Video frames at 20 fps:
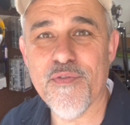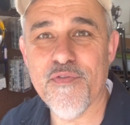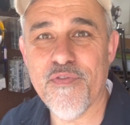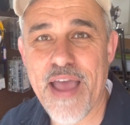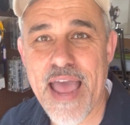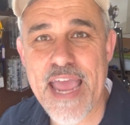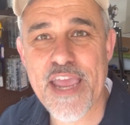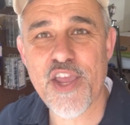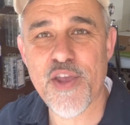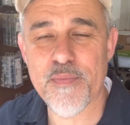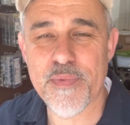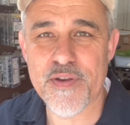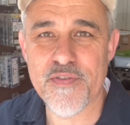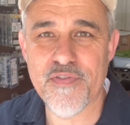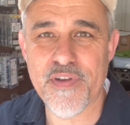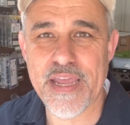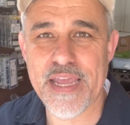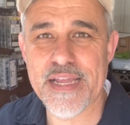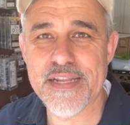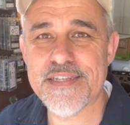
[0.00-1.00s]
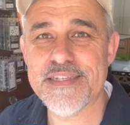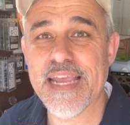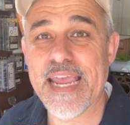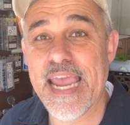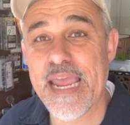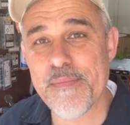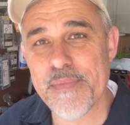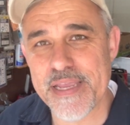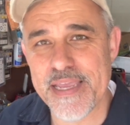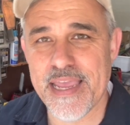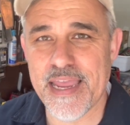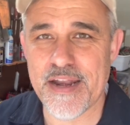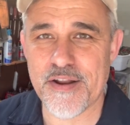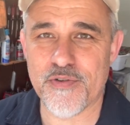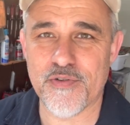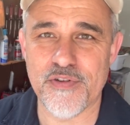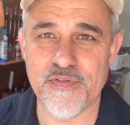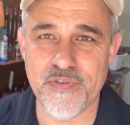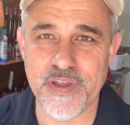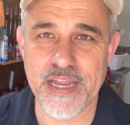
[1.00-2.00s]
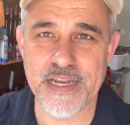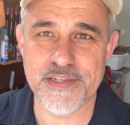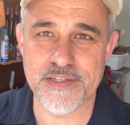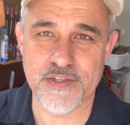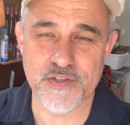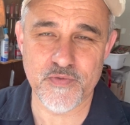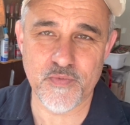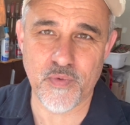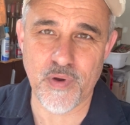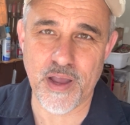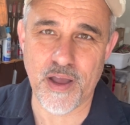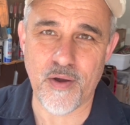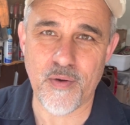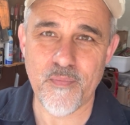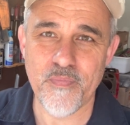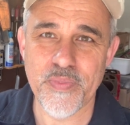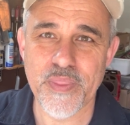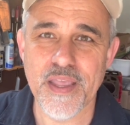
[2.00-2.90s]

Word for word: vacuum advance and mechanical advance as well?